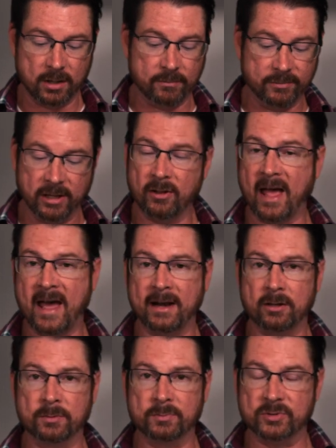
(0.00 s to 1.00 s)
Neil
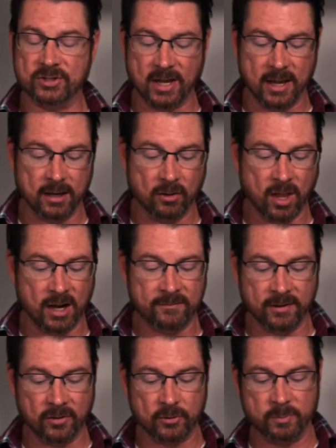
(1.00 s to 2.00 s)
Adams and a lot of
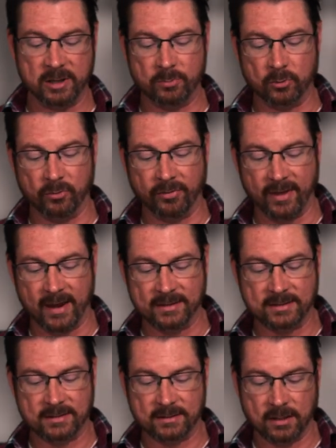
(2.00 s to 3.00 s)
the other people
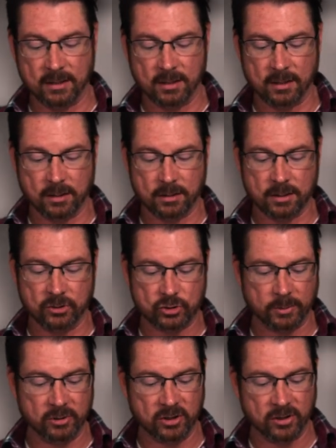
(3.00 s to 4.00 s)
that
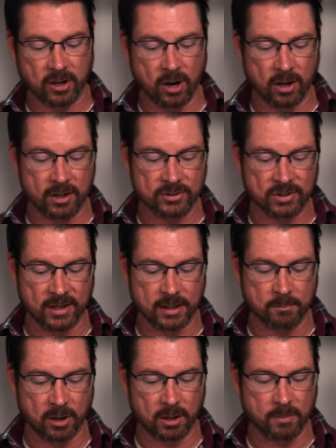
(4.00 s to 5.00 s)
contribute to the cards, like
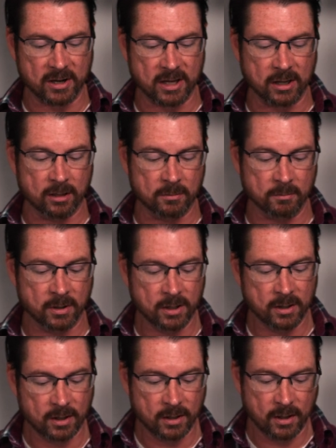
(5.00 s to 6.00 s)
Mark Buckingham
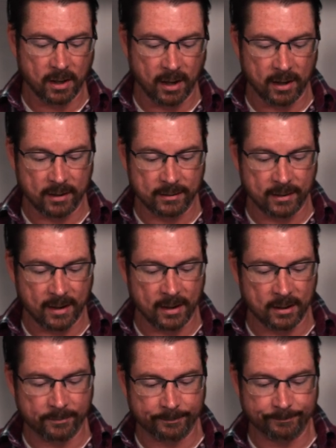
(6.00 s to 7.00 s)
and
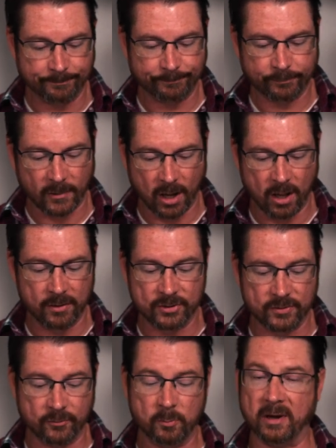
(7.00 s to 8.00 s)
others
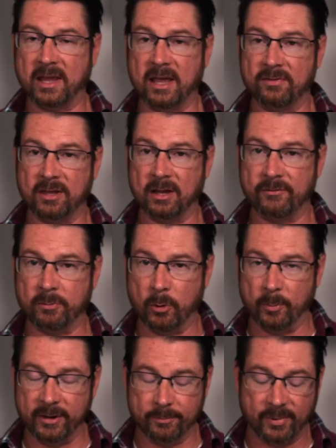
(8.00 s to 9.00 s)
of whom I can't think of at the
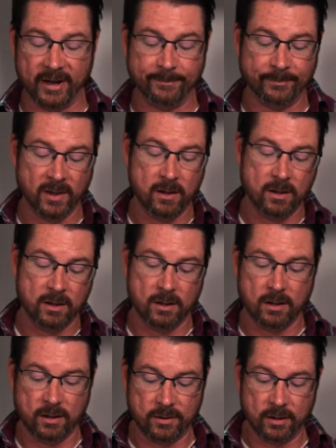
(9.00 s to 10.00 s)
moment. But
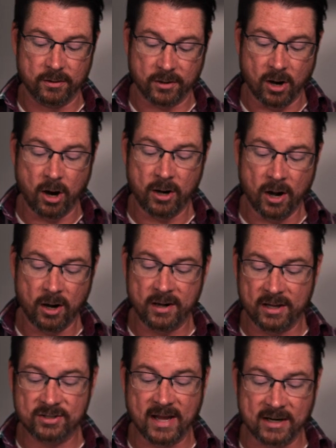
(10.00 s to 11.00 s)
the card art
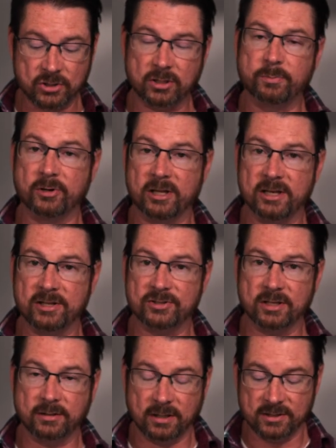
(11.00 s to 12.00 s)
is actually pretty
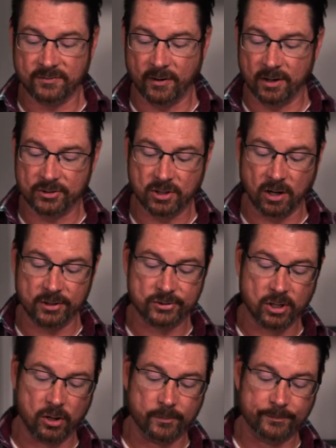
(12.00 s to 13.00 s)
decent as far as cards
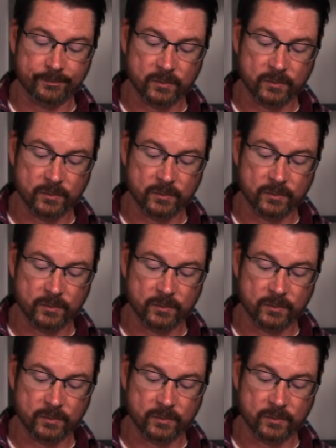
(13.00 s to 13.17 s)
go.